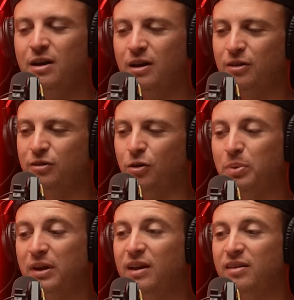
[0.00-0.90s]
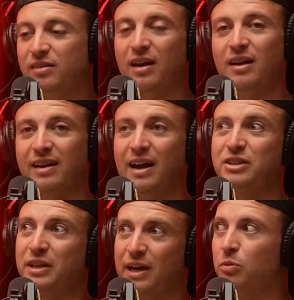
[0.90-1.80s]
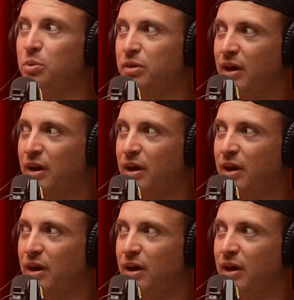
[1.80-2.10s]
And so PDS Debt can actually help with